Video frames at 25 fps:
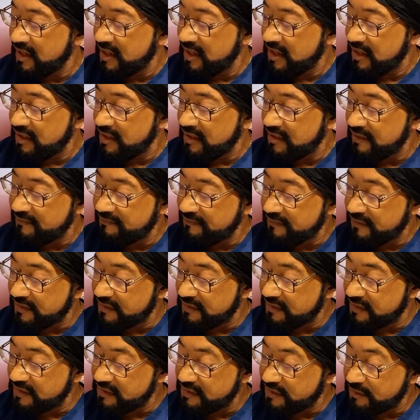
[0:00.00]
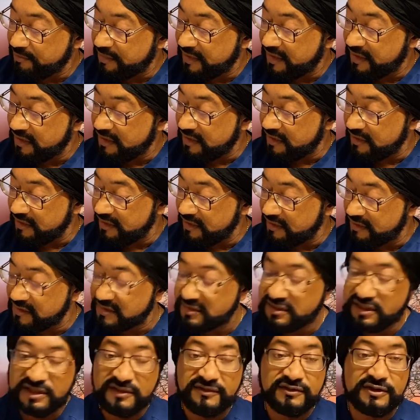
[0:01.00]
have disappeared in a
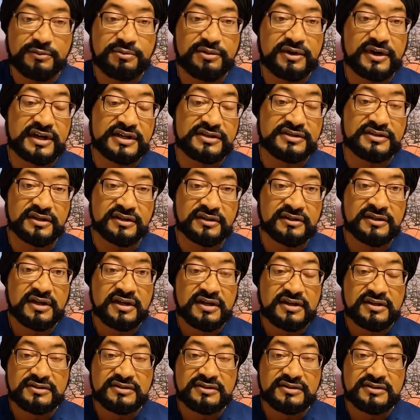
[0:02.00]
state of depression.